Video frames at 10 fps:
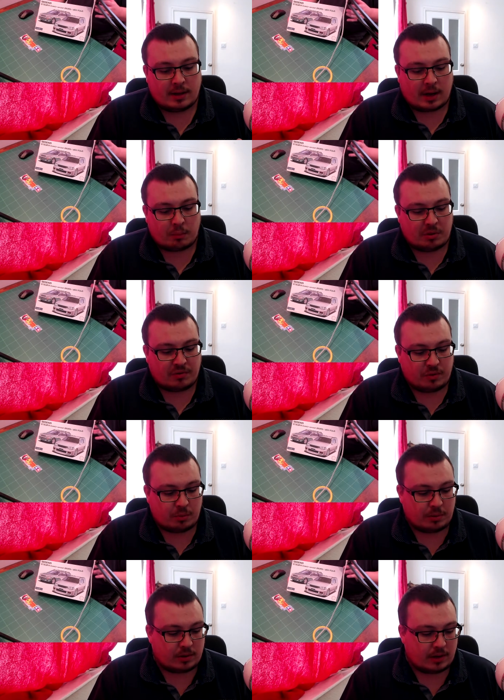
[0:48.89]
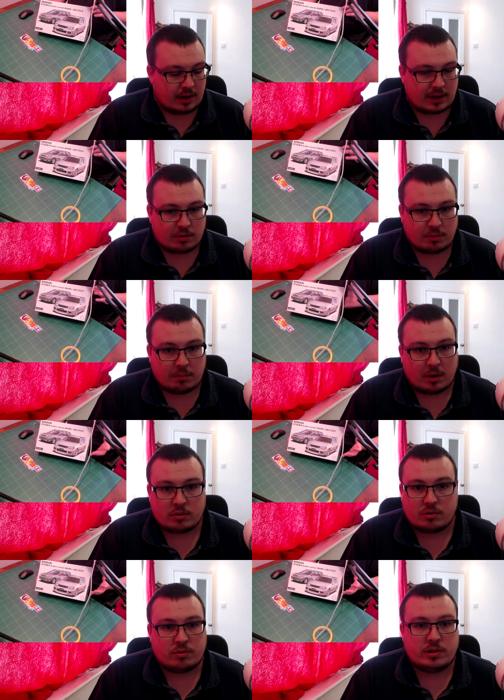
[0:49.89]
I'm reviewing little
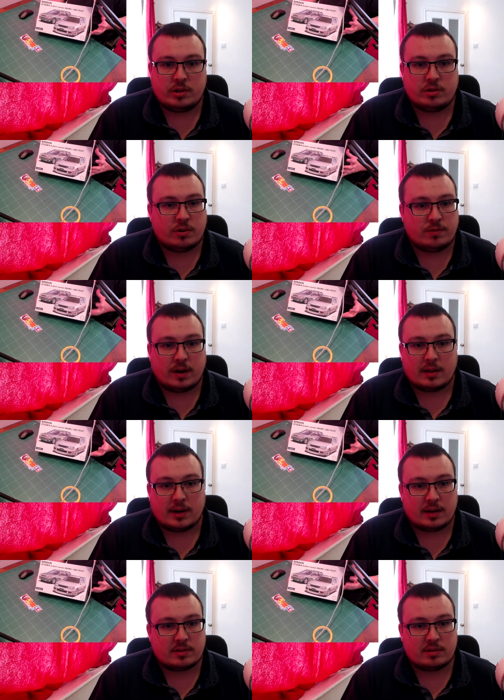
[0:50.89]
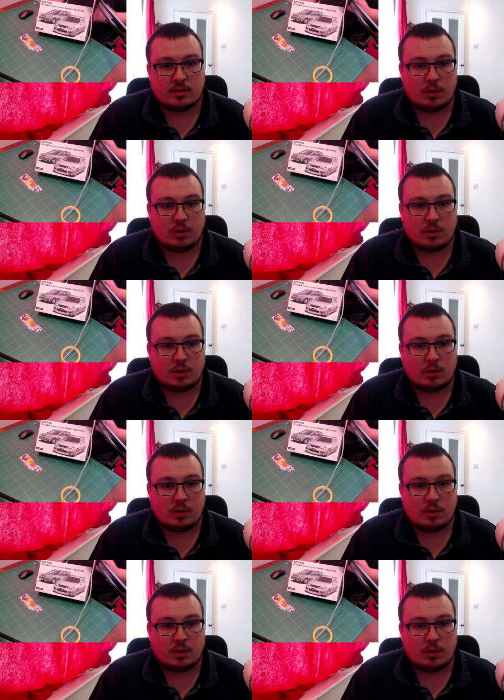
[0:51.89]
models and stuff like that.